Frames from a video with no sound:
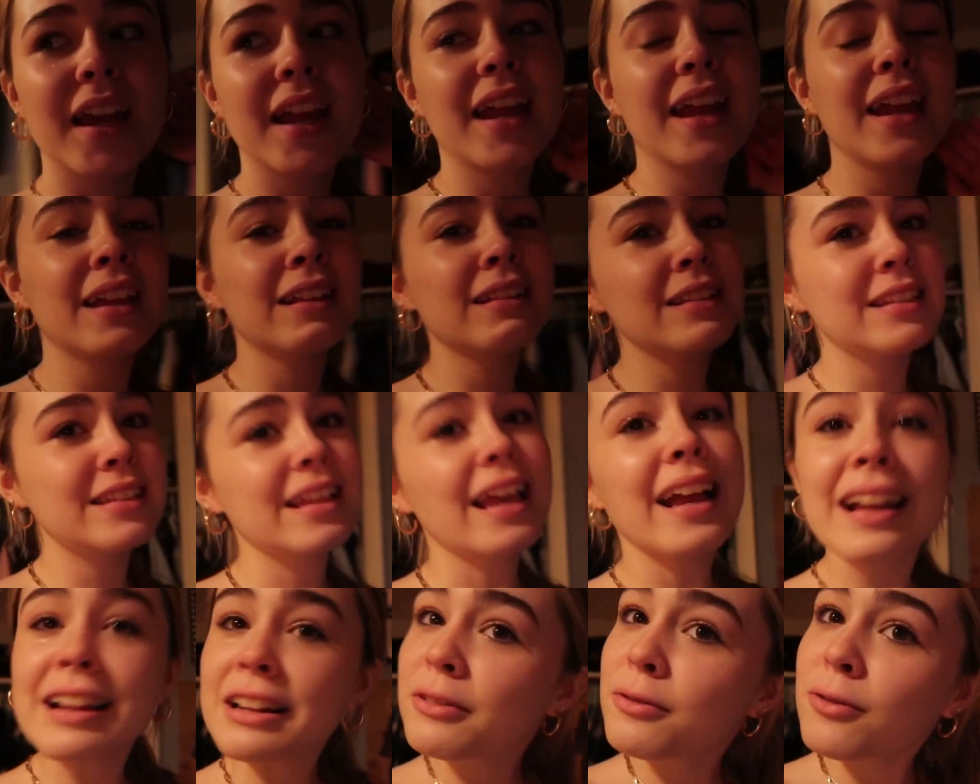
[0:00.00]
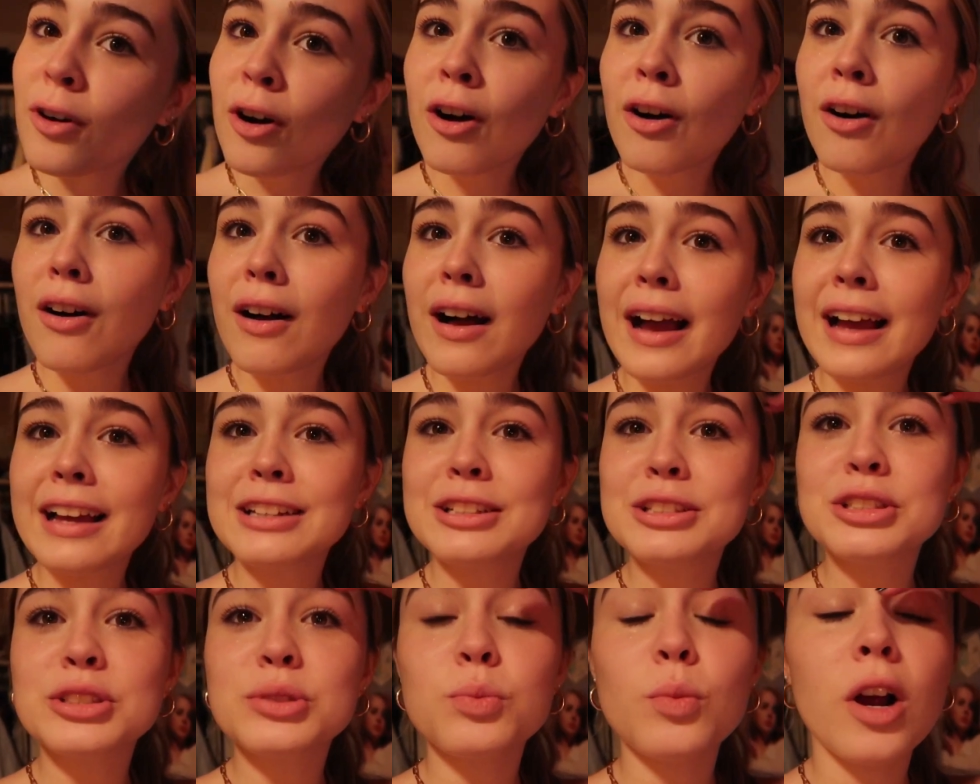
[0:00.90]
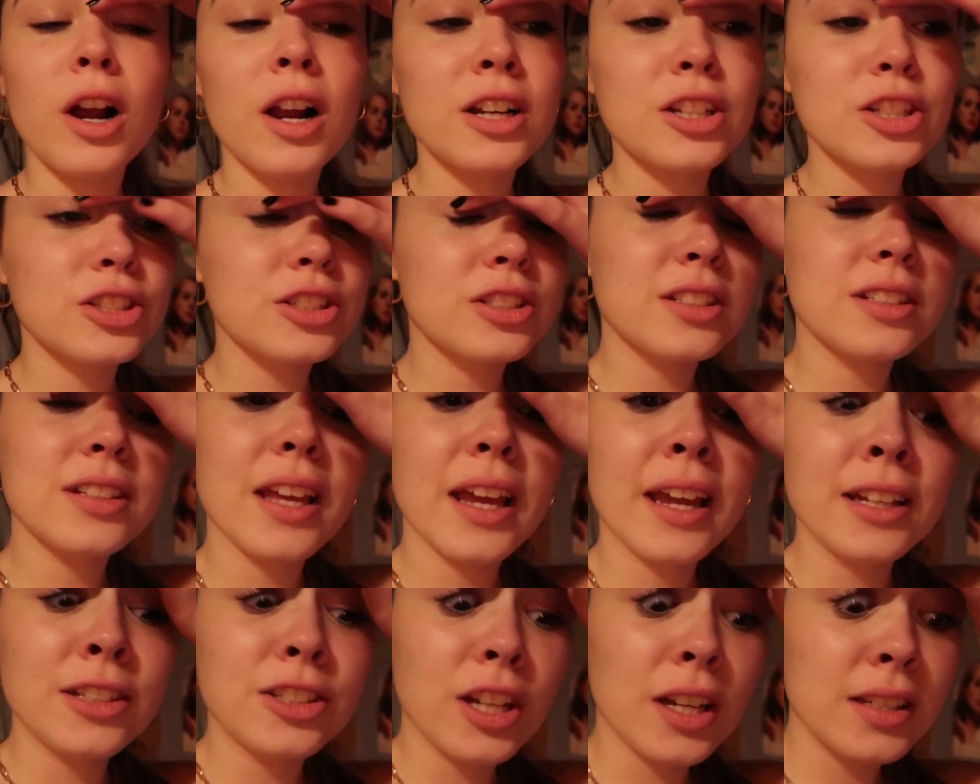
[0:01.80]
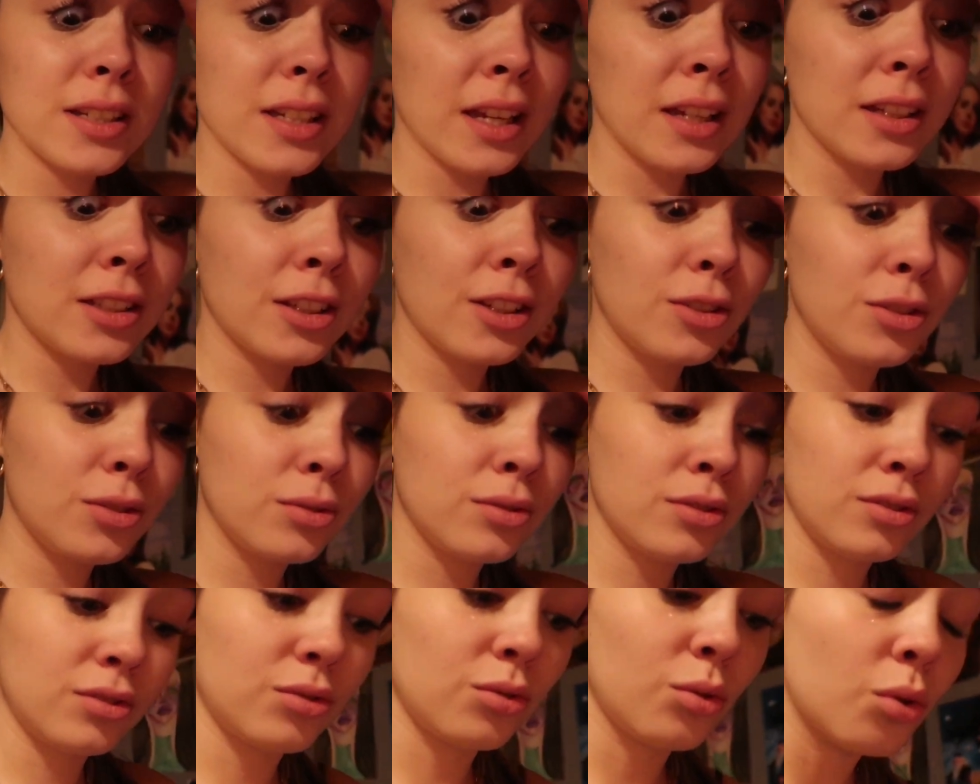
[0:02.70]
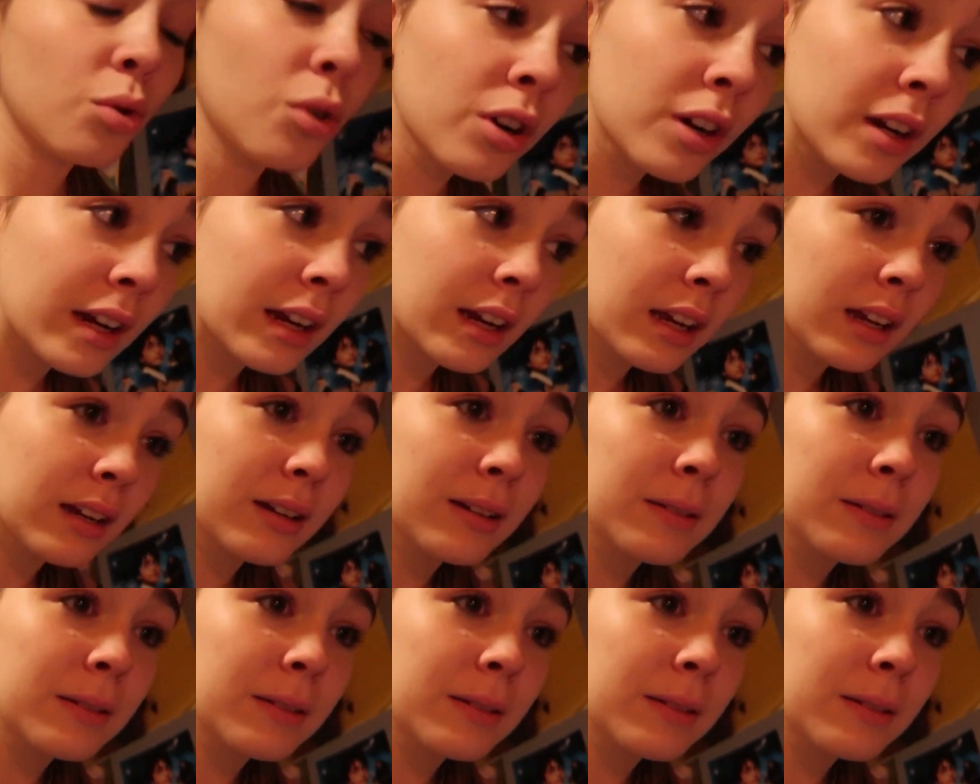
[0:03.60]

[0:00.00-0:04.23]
And second of all, I just watched HSHQ's story